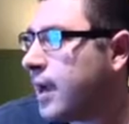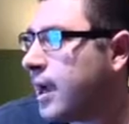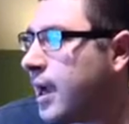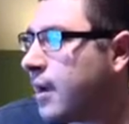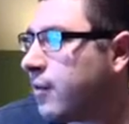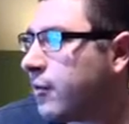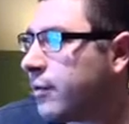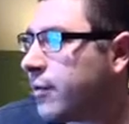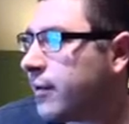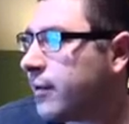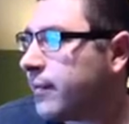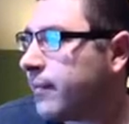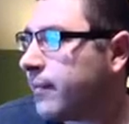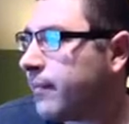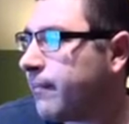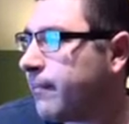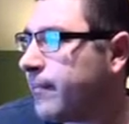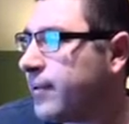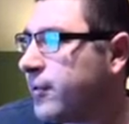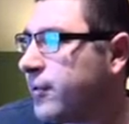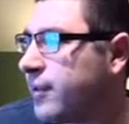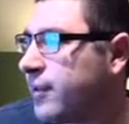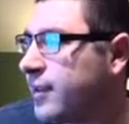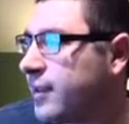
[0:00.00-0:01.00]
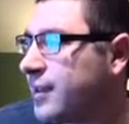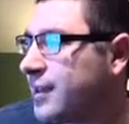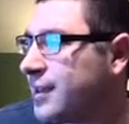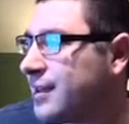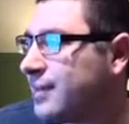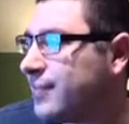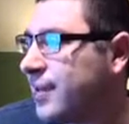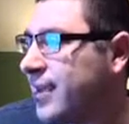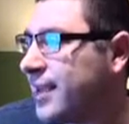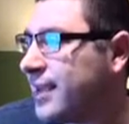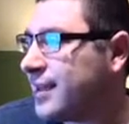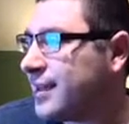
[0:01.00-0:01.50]
Our booth
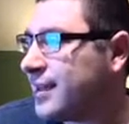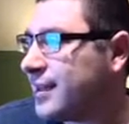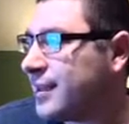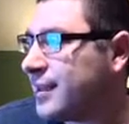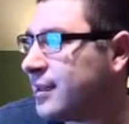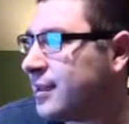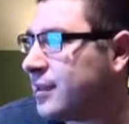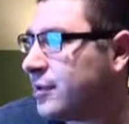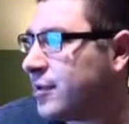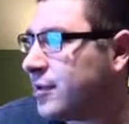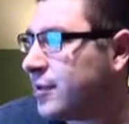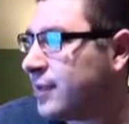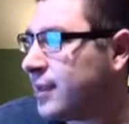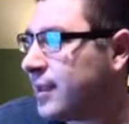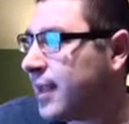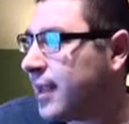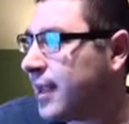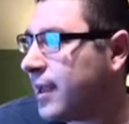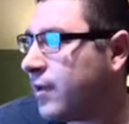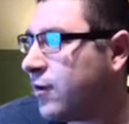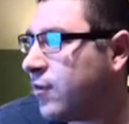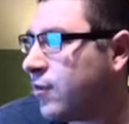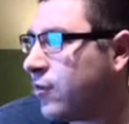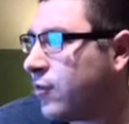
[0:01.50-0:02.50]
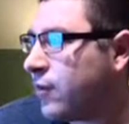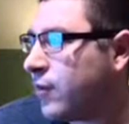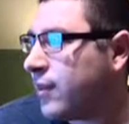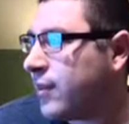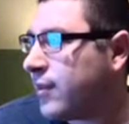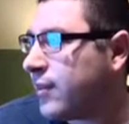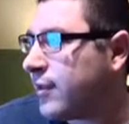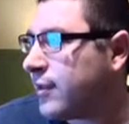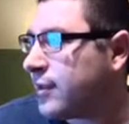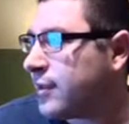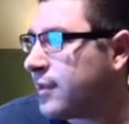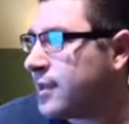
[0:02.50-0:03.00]
space is sold out
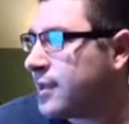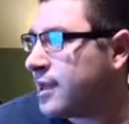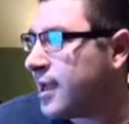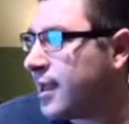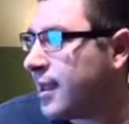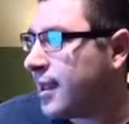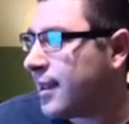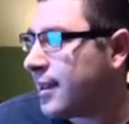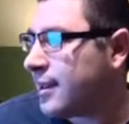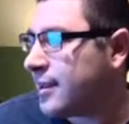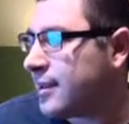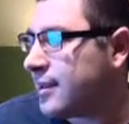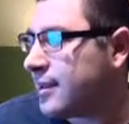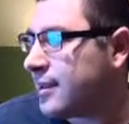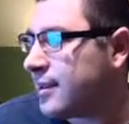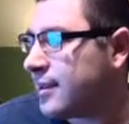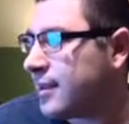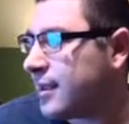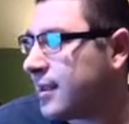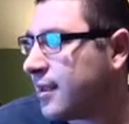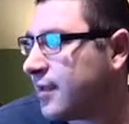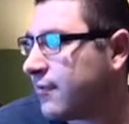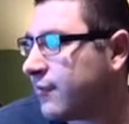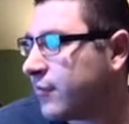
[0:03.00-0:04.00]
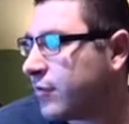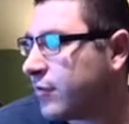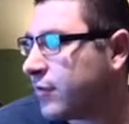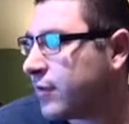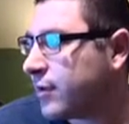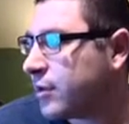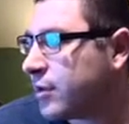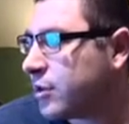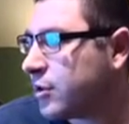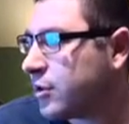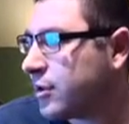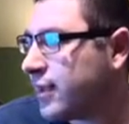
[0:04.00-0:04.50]
with tons of
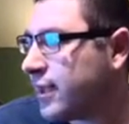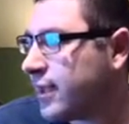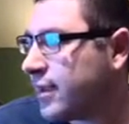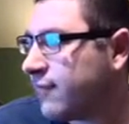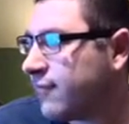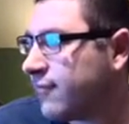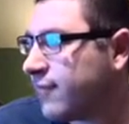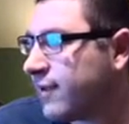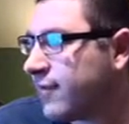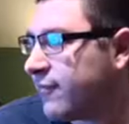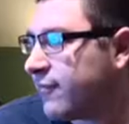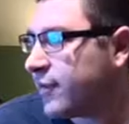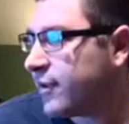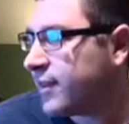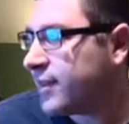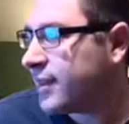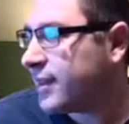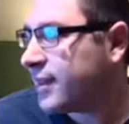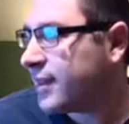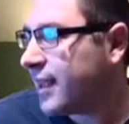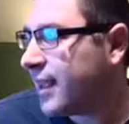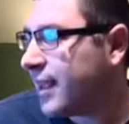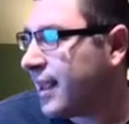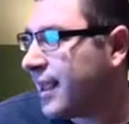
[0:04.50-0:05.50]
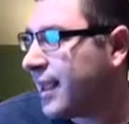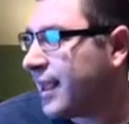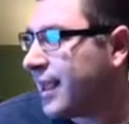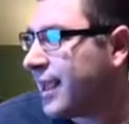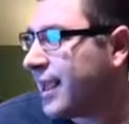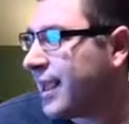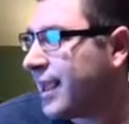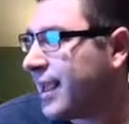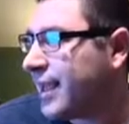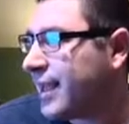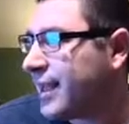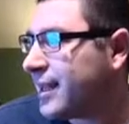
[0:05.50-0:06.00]
returning favorites
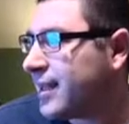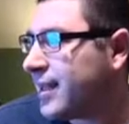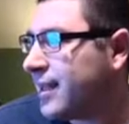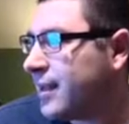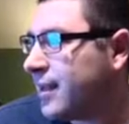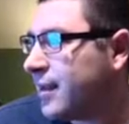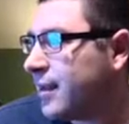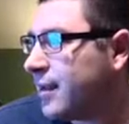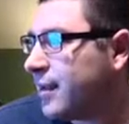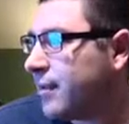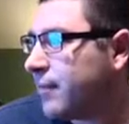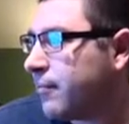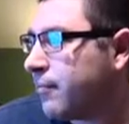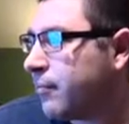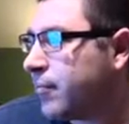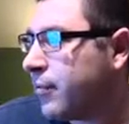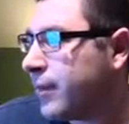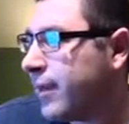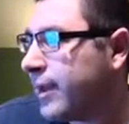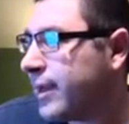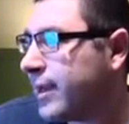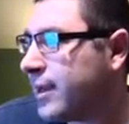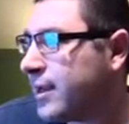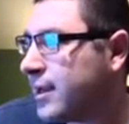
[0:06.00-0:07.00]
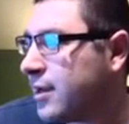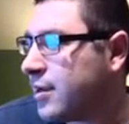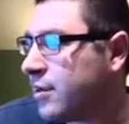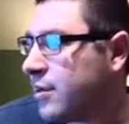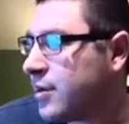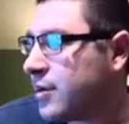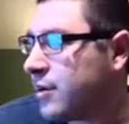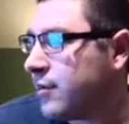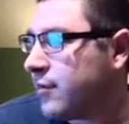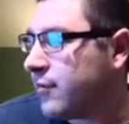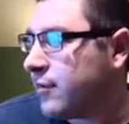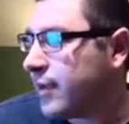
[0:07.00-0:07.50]
and brand
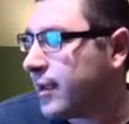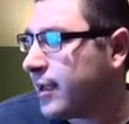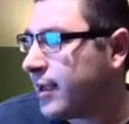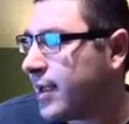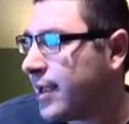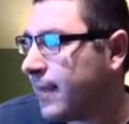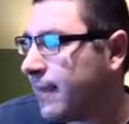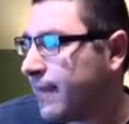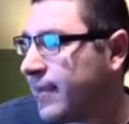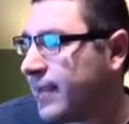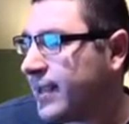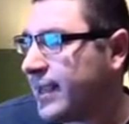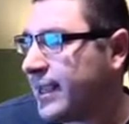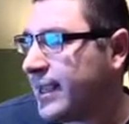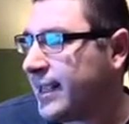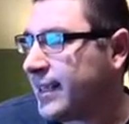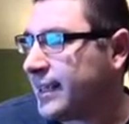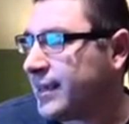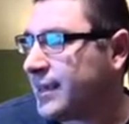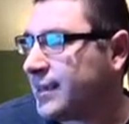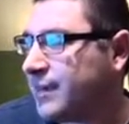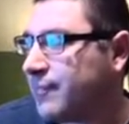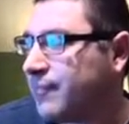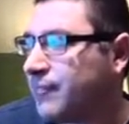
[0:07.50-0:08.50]
new companies.